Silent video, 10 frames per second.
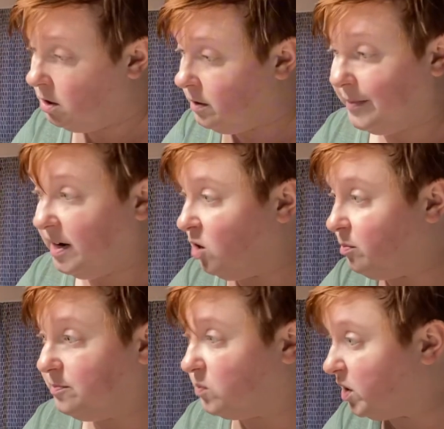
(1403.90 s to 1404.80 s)
But nope,
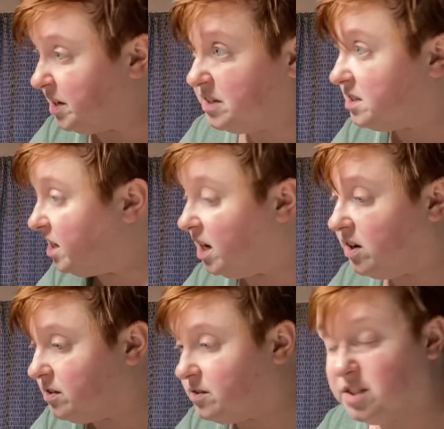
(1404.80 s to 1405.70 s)
we're gonna sit here
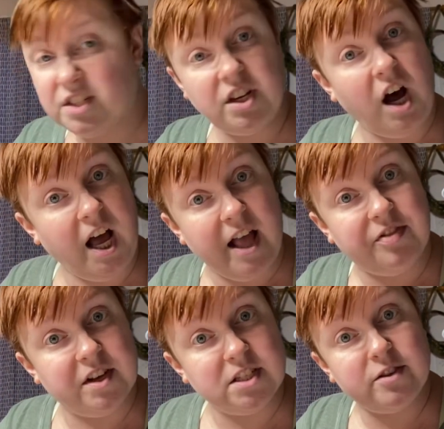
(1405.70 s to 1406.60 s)
and saw at
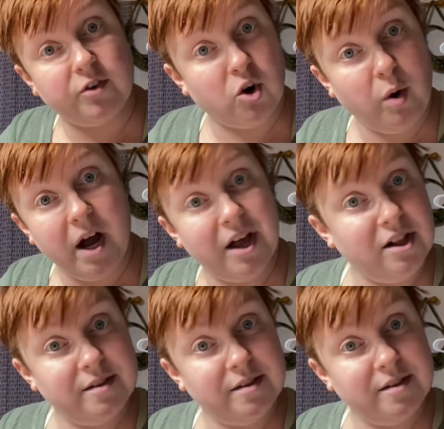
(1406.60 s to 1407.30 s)
this for a while.